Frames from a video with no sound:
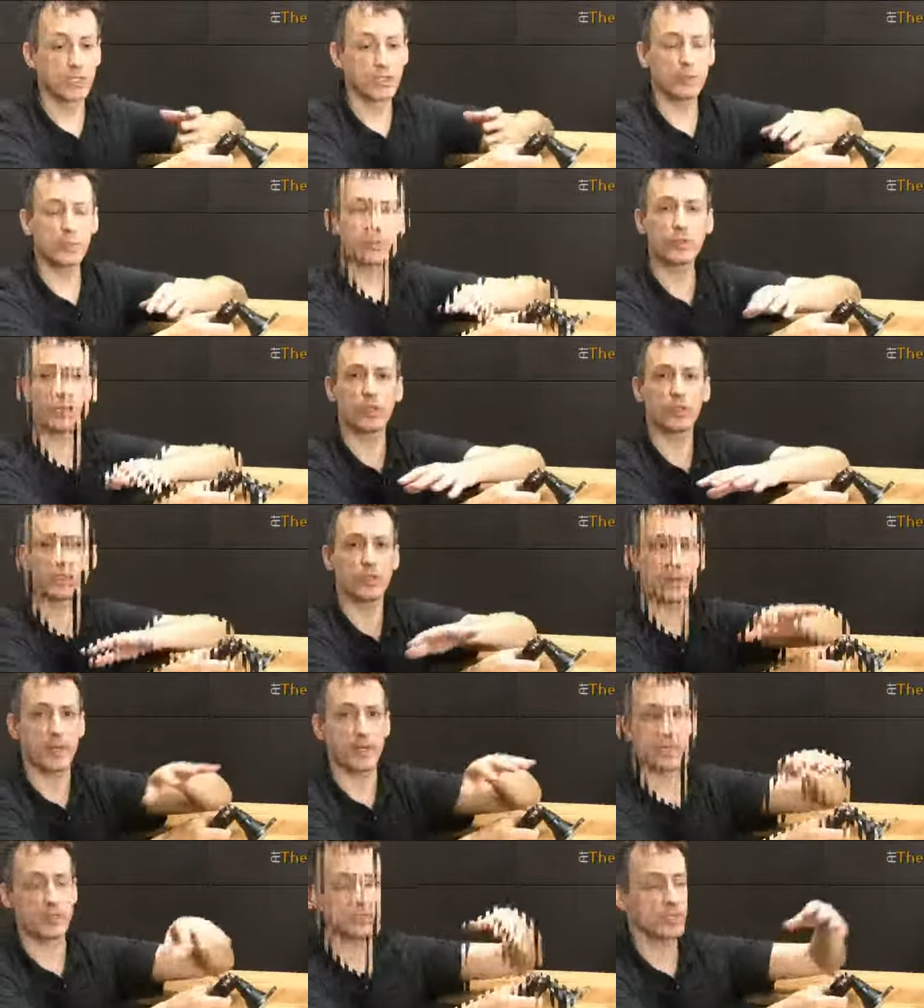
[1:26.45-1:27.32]
Don't put it on
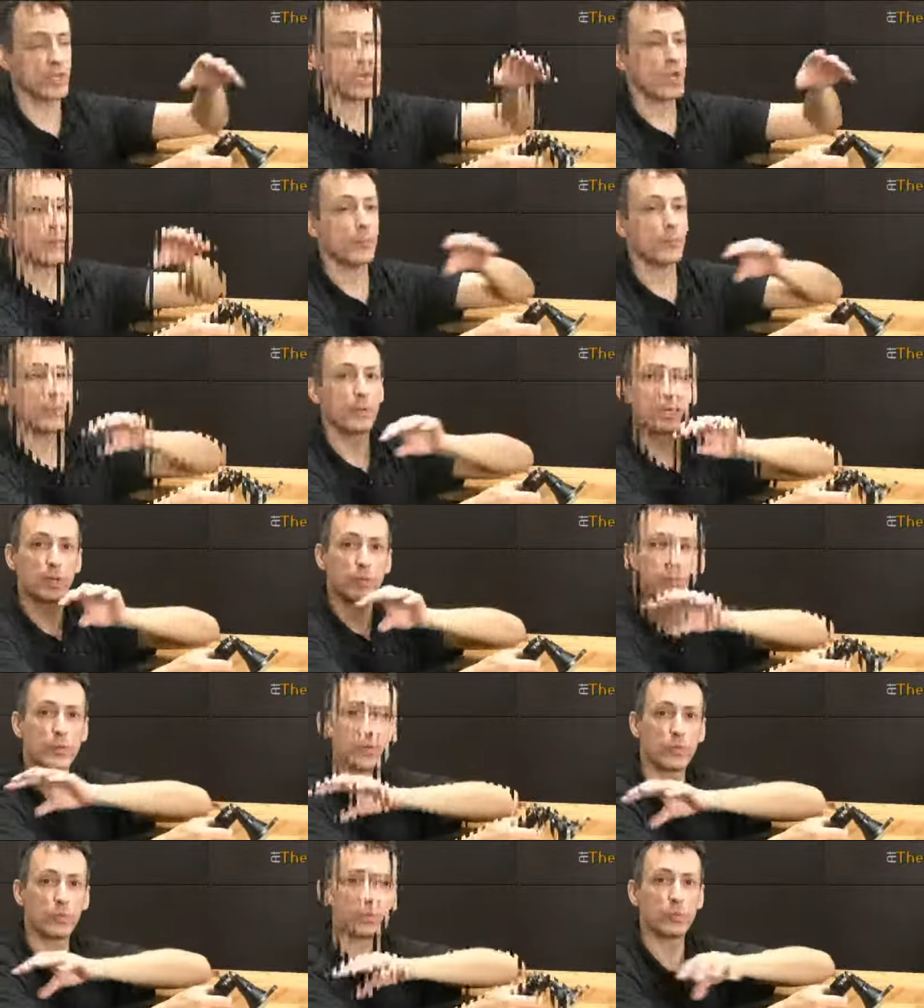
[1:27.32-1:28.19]
your bench, put it
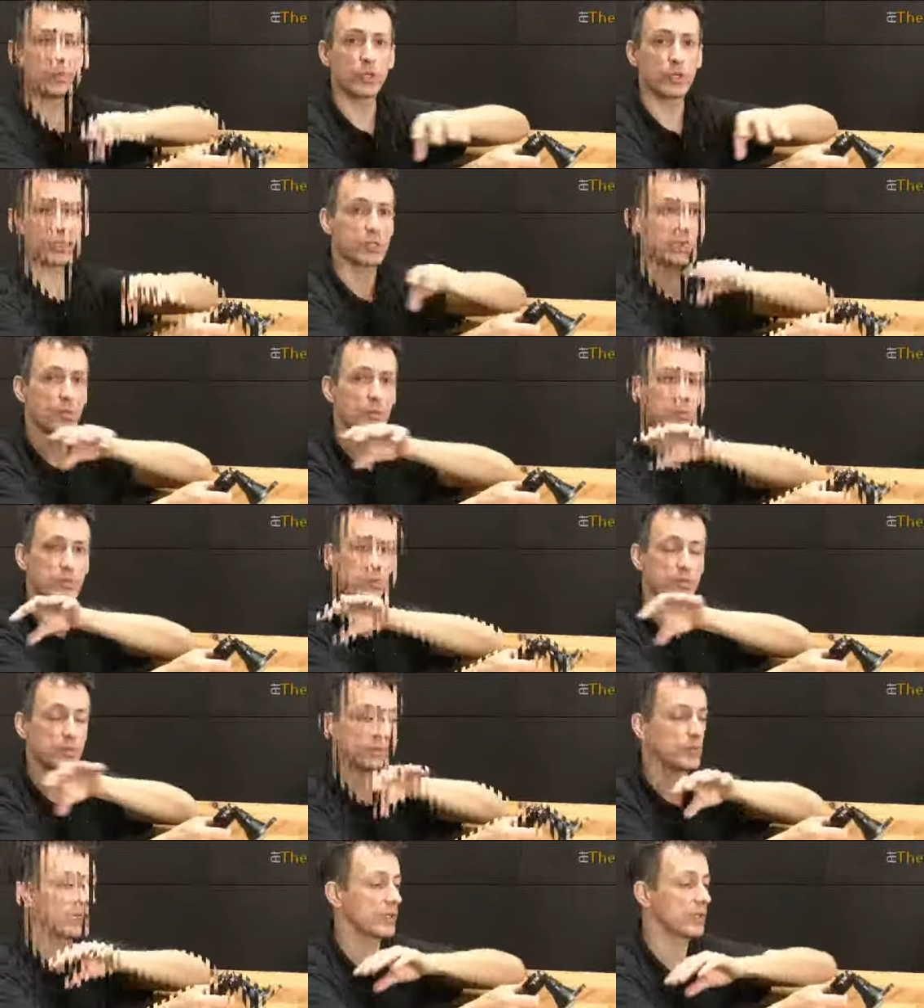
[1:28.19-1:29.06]
up on a worktop
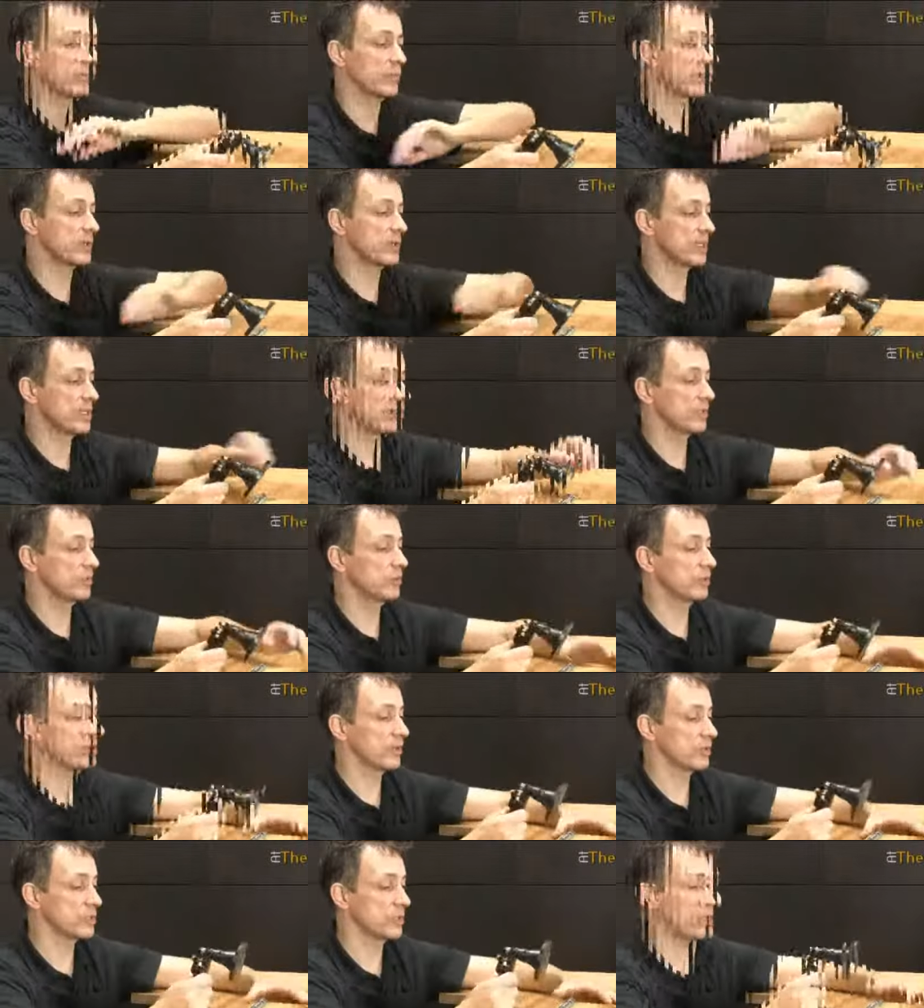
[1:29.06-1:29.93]
somewhere within the
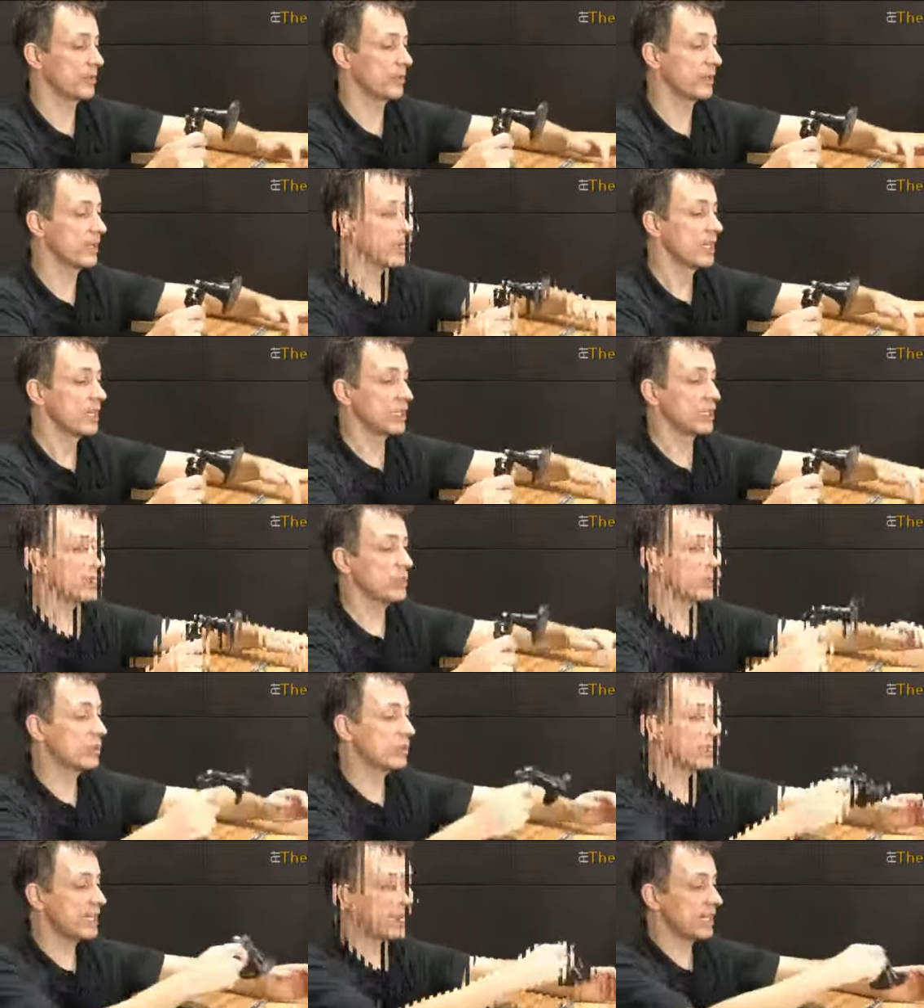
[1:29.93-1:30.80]
workshop. You could